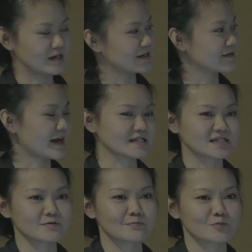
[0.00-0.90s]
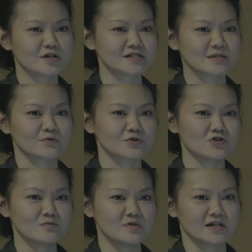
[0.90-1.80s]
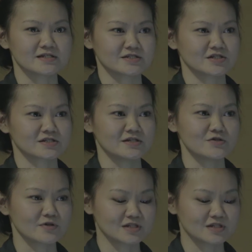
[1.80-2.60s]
and that's pretty simple too, because it's just a